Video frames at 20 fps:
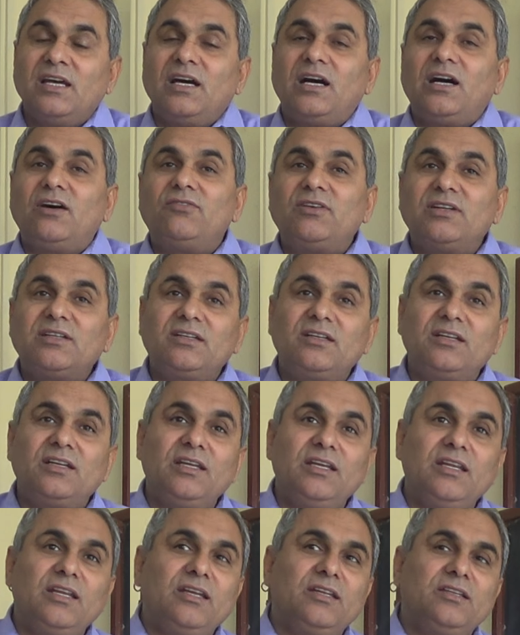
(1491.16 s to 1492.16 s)

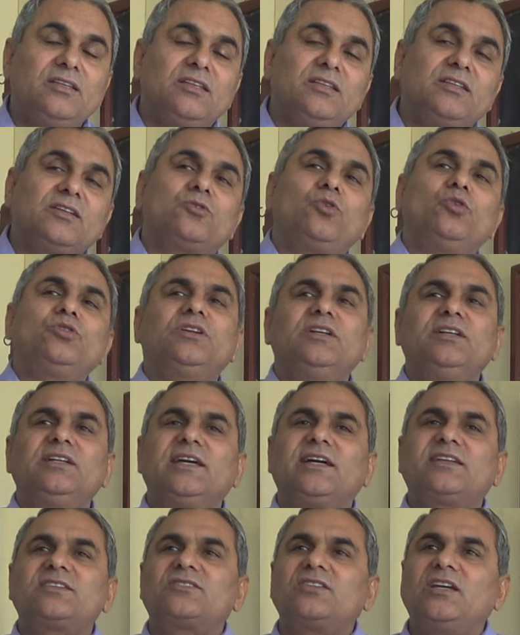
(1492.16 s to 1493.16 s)
The cotton
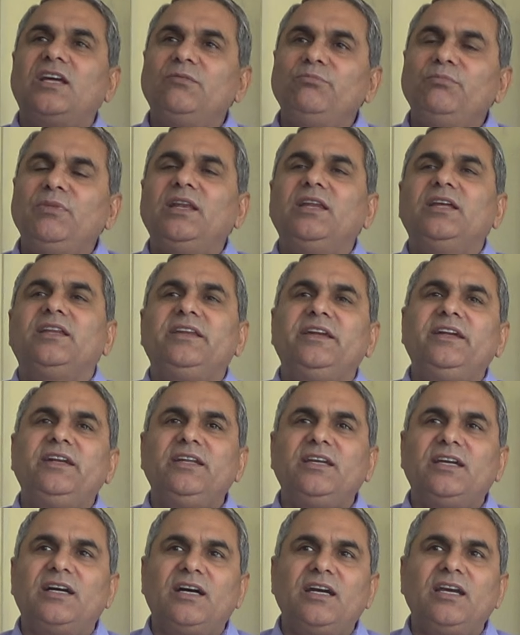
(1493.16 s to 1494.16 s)
textile mill in
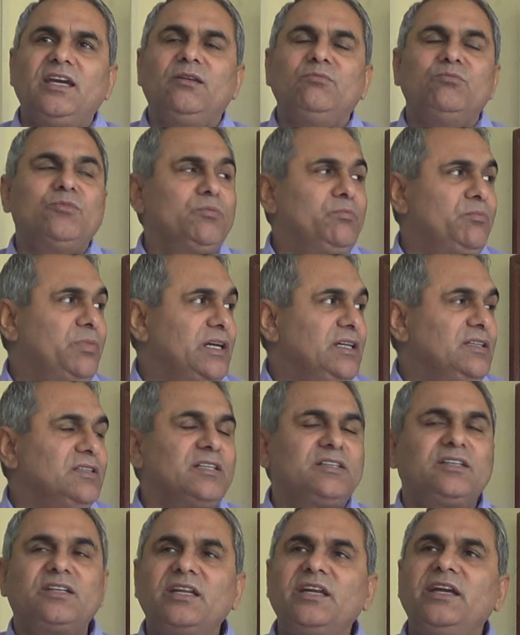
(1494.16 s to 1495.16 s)
India, in Mumbai, the
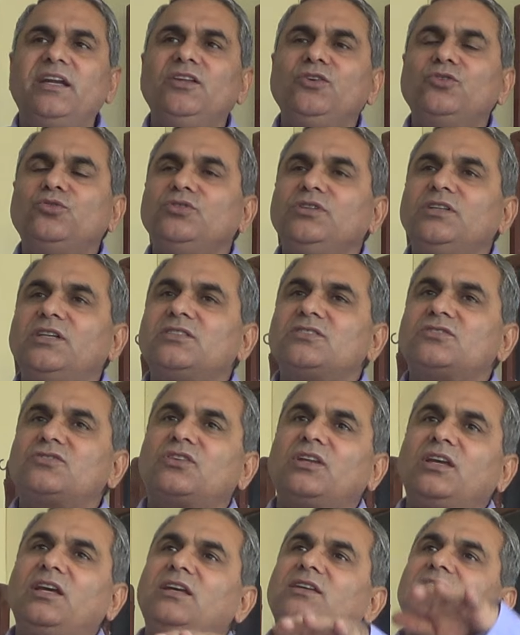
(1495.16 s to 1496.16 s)
trade unions
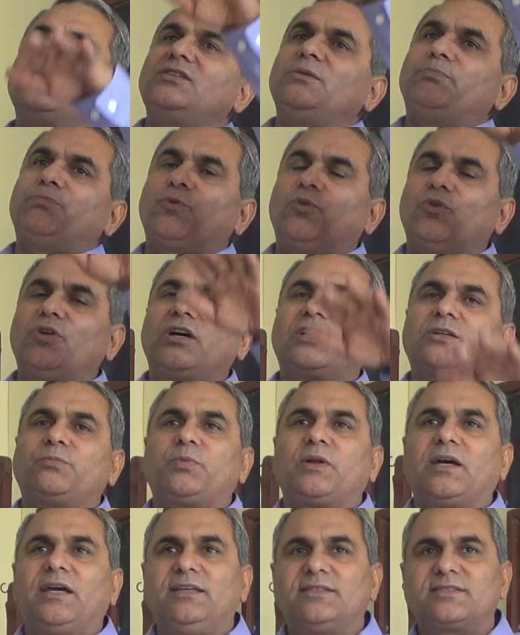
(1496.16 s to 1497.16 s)
raised the product
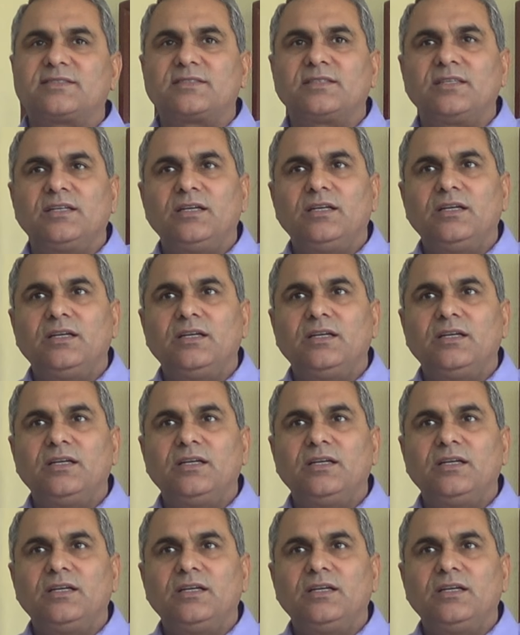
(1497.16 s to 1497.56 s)
price,